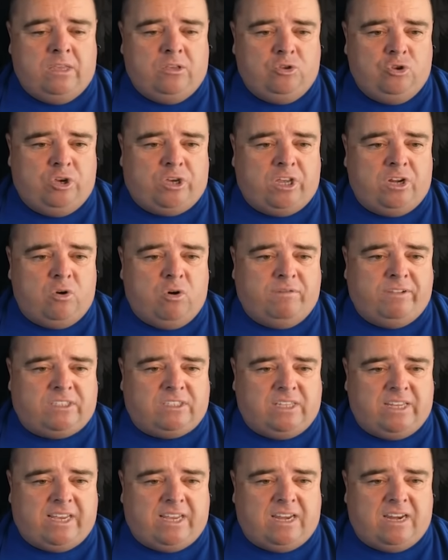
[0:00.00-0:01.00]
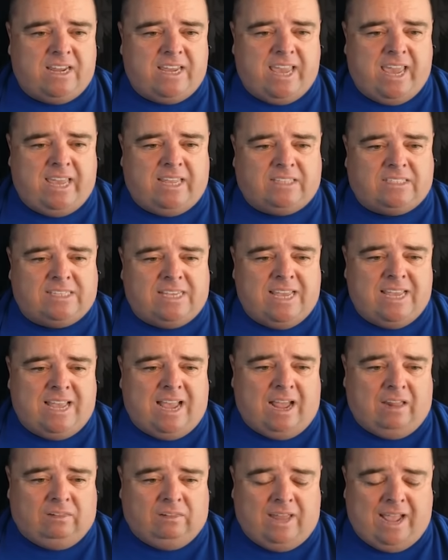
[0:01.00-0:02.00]
You can obviously create
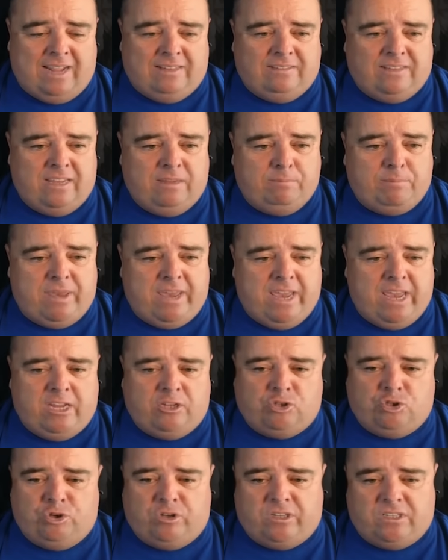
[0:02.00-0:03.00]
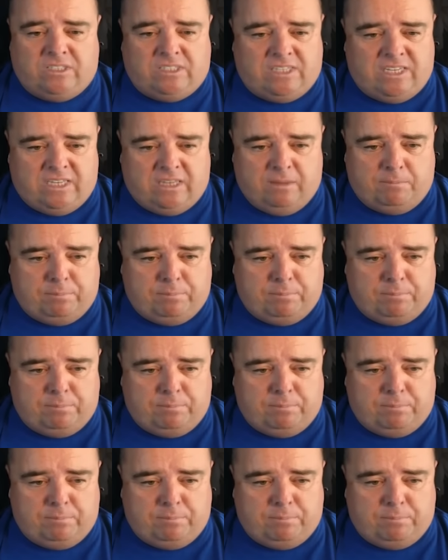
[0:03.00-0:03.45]
a landing page, you can see the